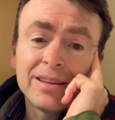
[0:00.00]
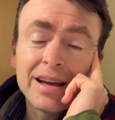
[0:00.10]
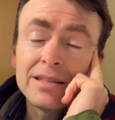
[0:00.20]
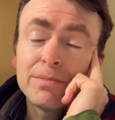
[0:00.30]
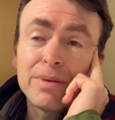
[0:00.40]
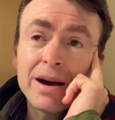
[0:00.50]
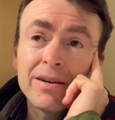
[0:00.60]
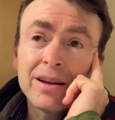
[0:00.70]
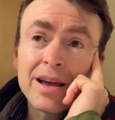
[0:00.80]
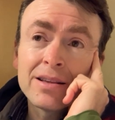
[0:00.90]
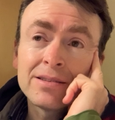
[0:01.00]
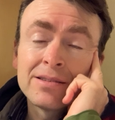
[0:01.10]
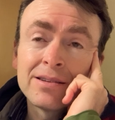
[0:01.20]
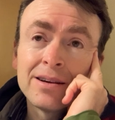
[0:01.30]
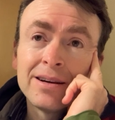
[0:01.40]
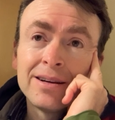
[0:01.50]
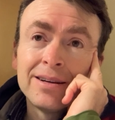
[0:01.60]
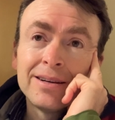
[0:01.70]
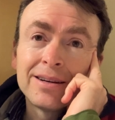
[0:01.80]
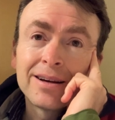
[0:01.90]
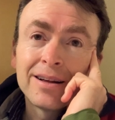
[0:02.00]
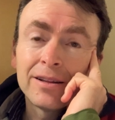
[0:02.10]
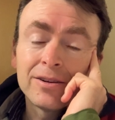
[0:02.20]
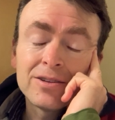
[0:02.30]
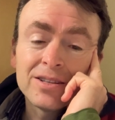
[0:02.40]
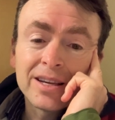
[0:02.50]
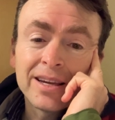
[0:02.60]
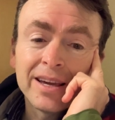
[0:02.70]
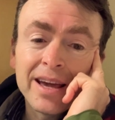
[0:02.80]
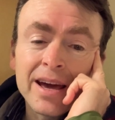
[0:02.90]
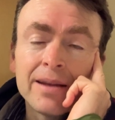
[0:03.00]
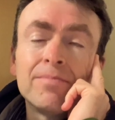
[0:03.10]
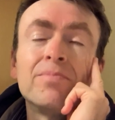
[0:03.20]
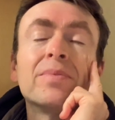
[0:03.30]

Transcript: That's about as clear as it can get.